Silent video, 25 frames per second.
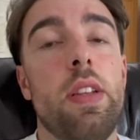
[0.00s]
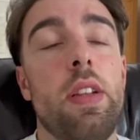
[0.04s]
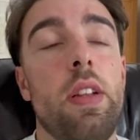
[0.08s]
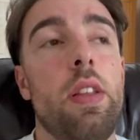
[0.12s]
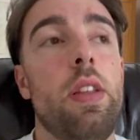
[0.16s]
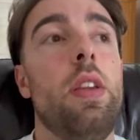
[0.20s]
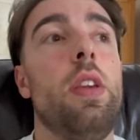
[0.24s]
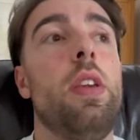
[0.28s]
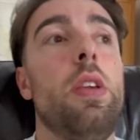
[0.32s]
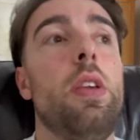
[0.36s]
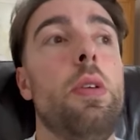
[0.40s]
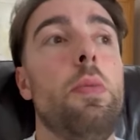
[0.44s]
I
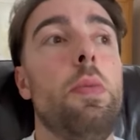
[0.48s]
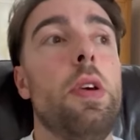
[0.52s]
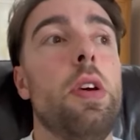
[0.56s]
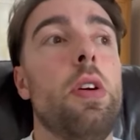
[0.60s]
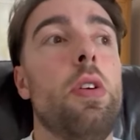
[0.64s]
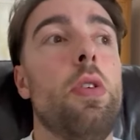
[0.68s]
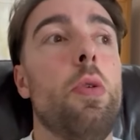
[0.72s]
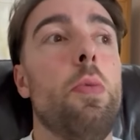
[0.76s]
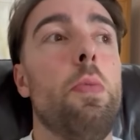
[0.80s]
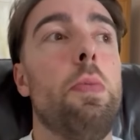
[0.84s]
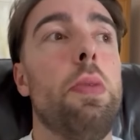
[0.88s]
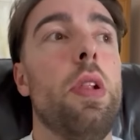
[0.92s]
think he'll be a
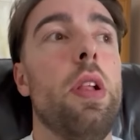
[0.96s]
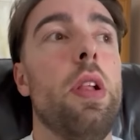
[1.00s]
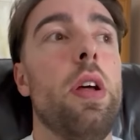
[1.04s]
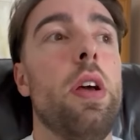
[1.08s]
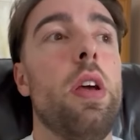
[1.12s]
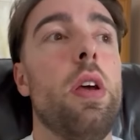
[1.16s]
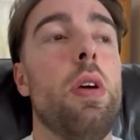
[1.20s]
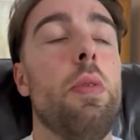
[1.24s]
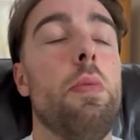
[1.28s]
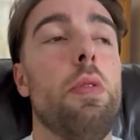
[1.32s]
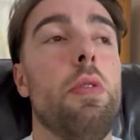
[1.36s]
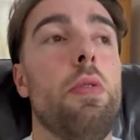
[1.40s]
good
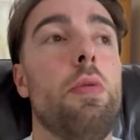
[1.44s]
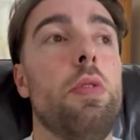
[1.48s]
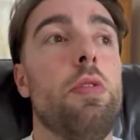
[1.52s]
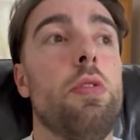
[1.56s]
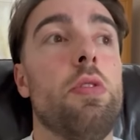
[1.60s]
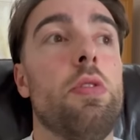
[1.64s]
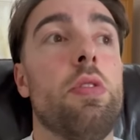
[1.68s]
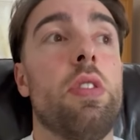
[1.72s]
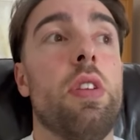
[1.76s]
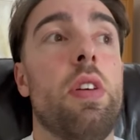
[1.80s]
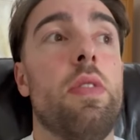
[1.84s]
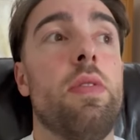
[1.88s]
player, but we'll
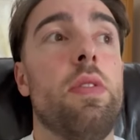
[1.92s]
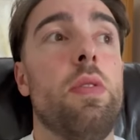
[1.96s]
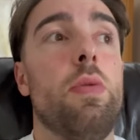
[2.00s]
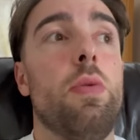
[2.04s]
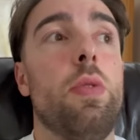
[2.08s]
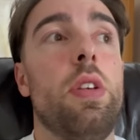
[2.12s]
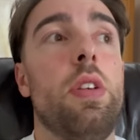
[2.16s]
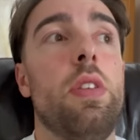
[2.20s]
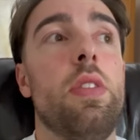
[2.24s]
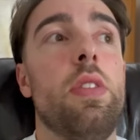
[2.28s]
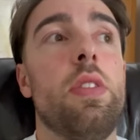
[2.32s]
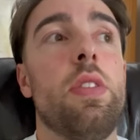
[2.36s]
just have to
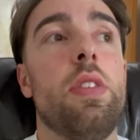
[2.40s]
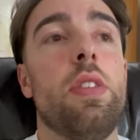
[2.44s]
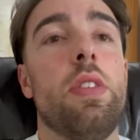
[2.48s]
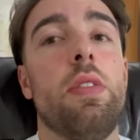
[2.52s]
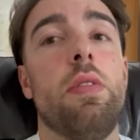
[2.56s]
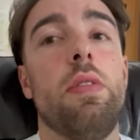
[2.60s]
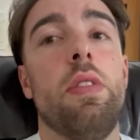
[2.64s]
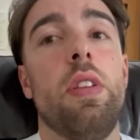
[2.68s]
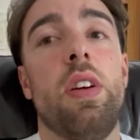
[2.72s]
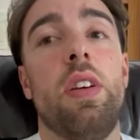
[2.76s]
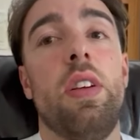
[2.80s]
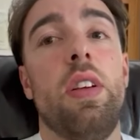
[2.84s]
wait and
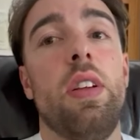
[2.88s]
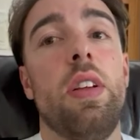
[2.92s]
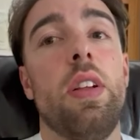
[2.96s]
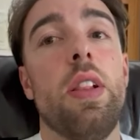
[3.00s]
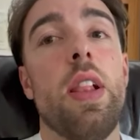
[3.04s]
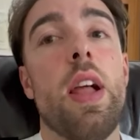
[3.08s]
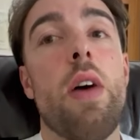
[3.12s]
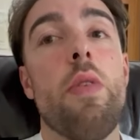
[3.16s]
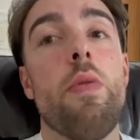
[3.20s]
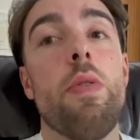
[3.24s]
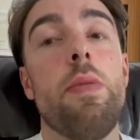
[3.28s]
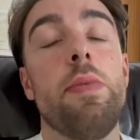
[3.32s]
like
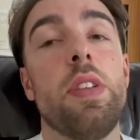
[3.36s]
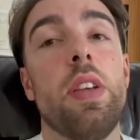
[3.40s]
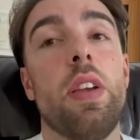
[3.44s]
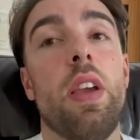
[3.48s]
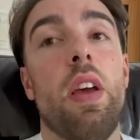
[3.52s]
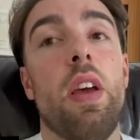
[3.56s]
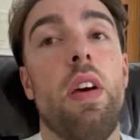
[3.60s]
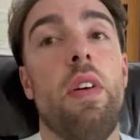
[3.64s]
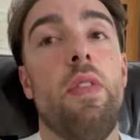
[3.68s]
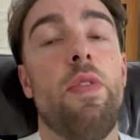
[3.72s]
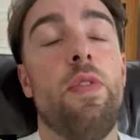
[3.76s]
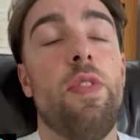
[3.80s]
allow him to
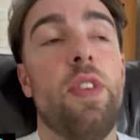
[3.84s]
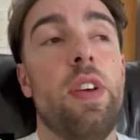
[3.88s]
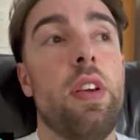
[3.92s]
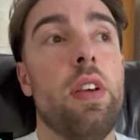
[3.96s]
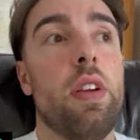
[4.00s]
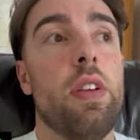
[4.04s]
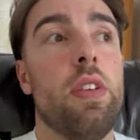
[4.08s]
get fit,